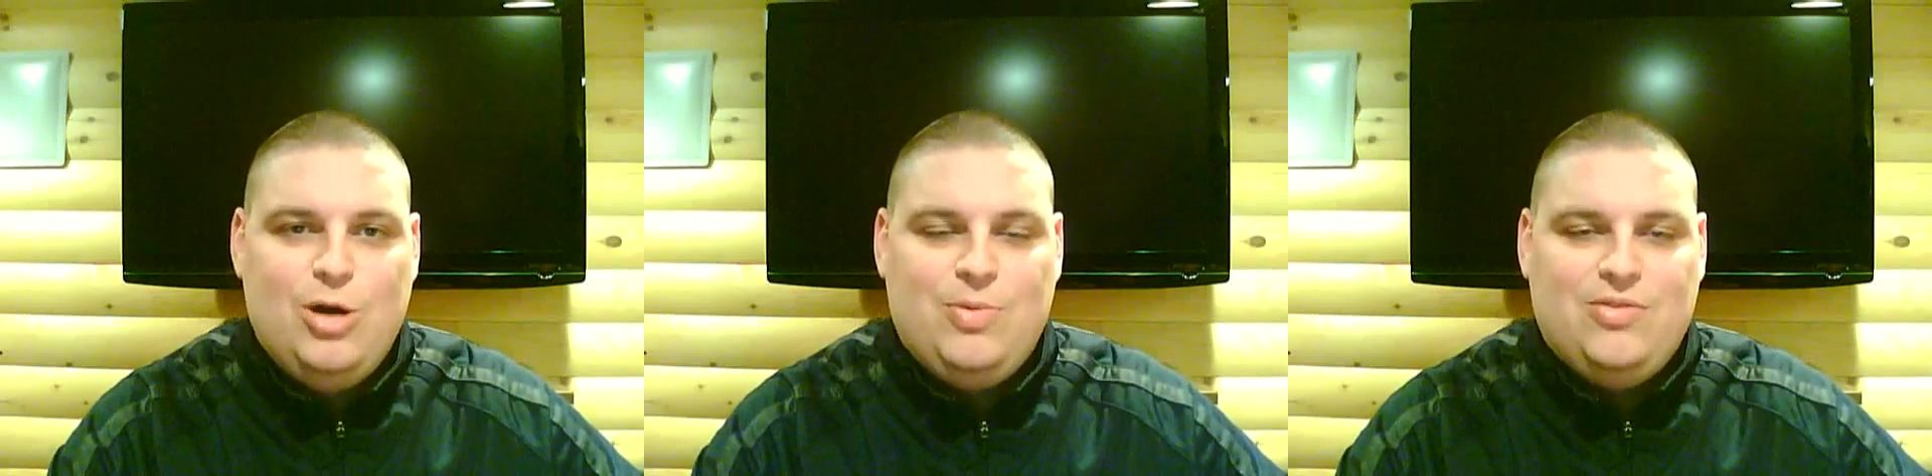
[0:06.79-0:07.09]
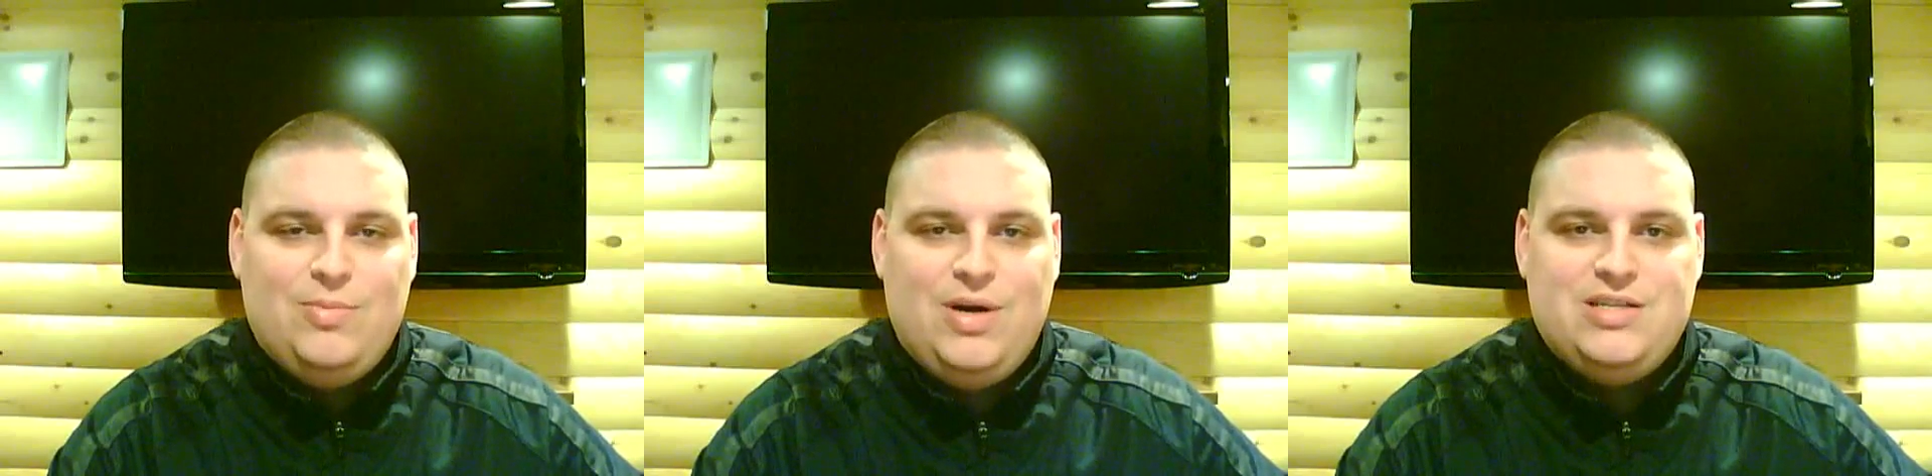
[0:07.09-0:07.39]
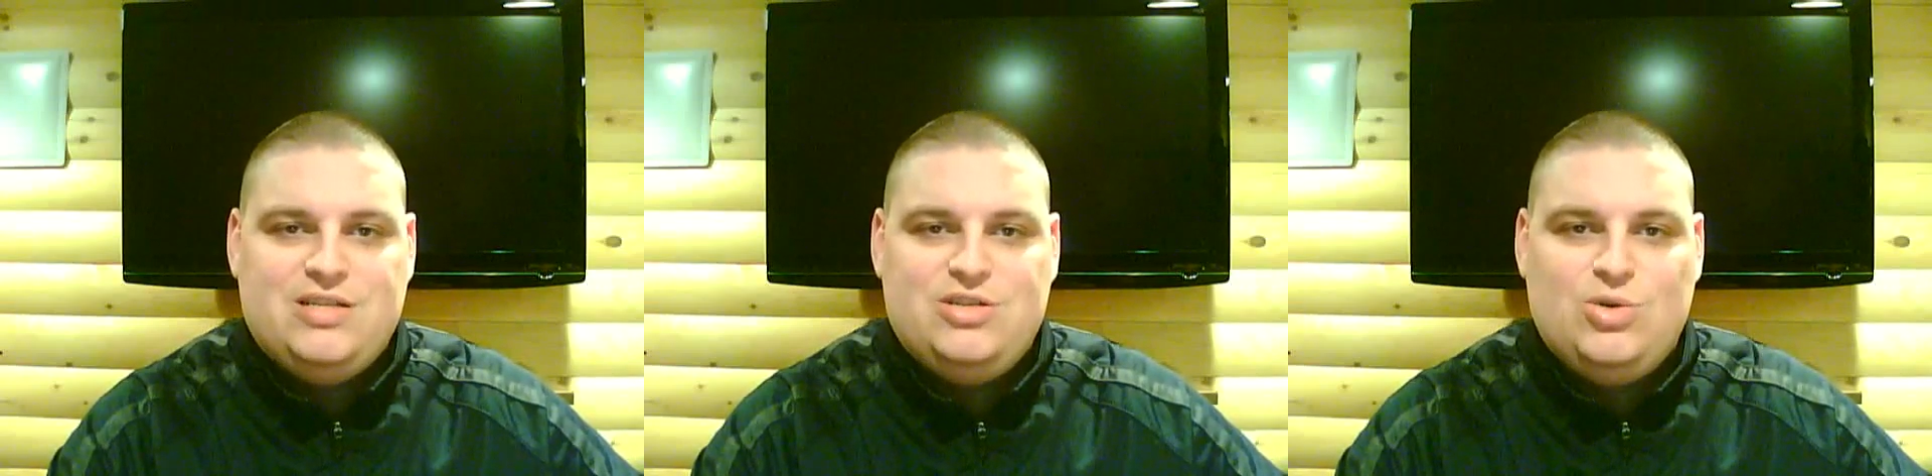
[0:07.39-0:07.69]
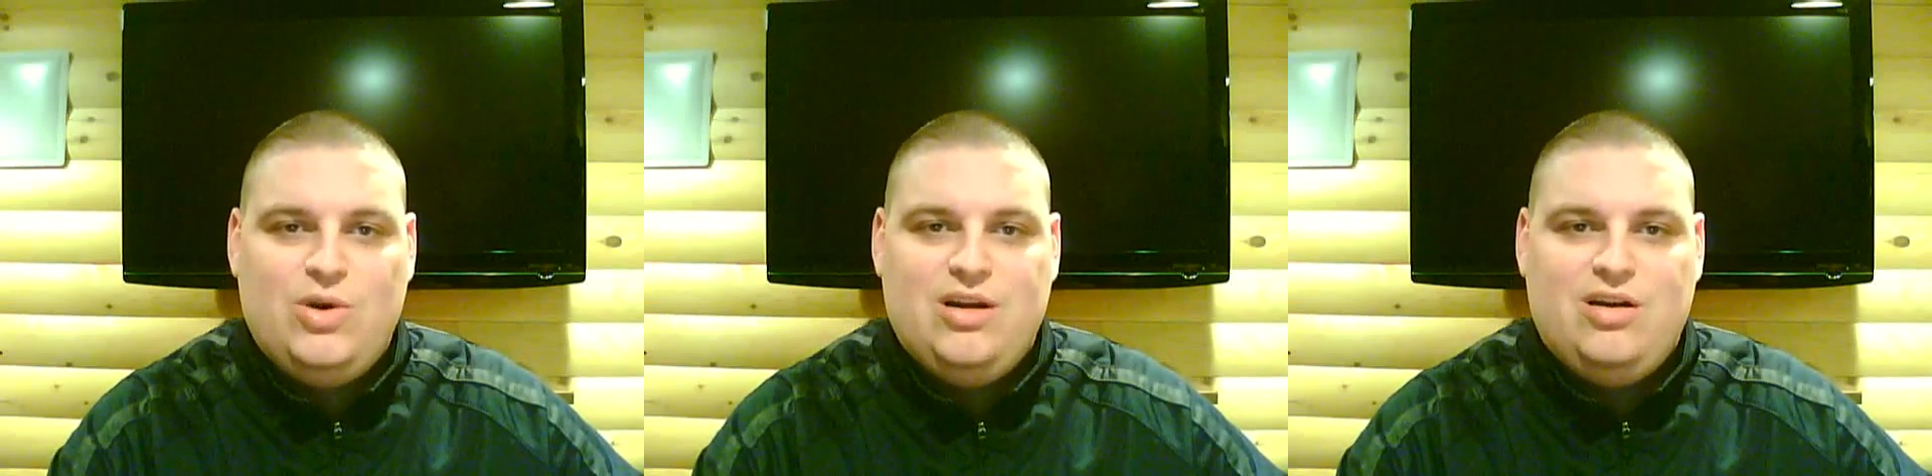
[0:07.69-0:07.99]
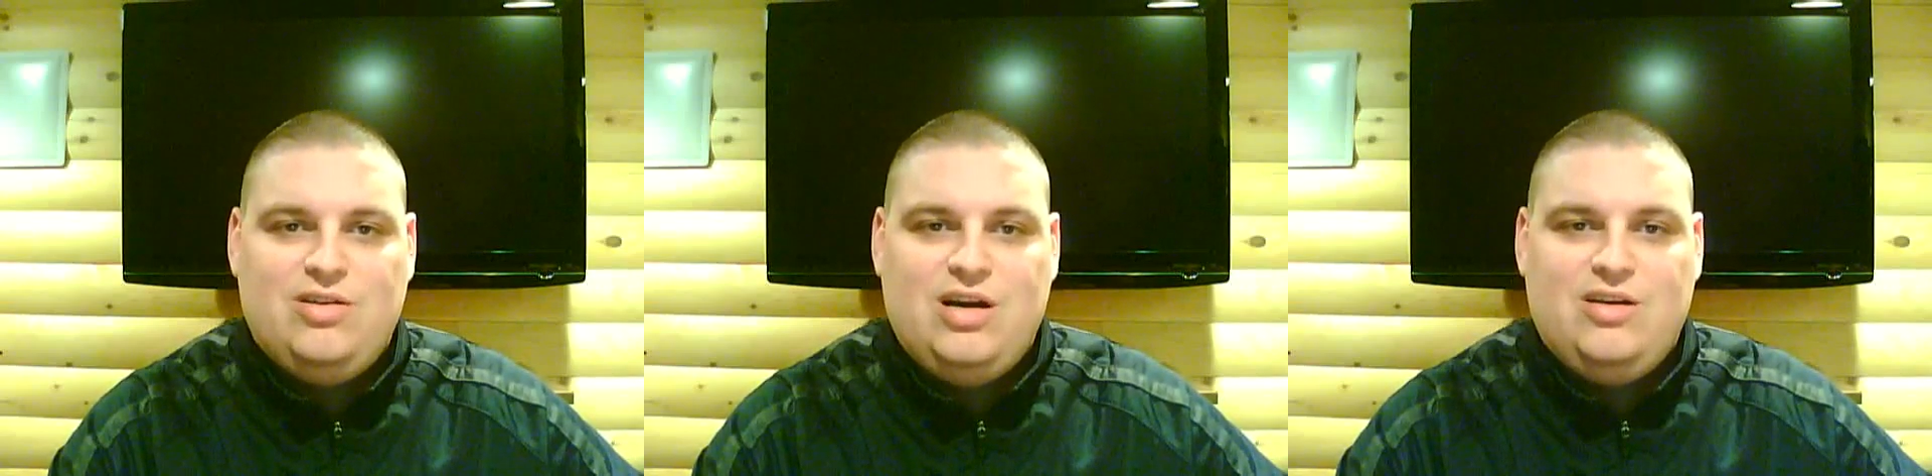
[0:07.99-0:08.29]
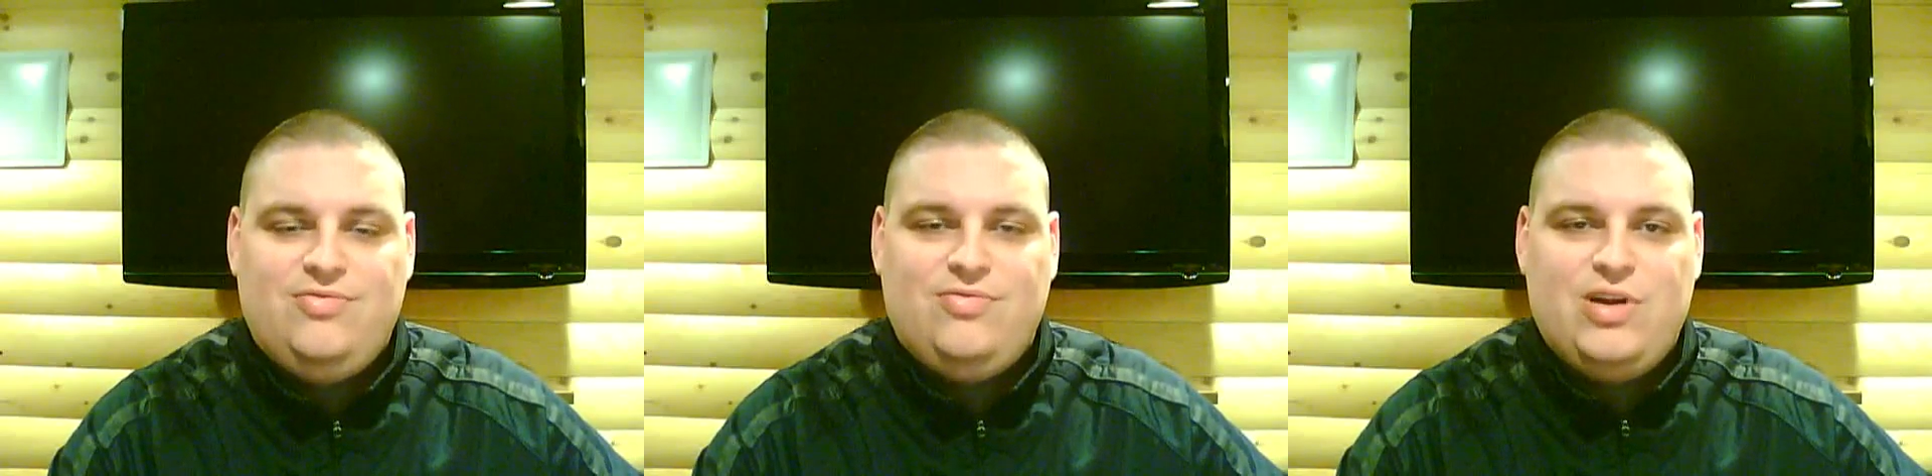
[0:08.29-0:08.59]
Hope everybody's enjoyed our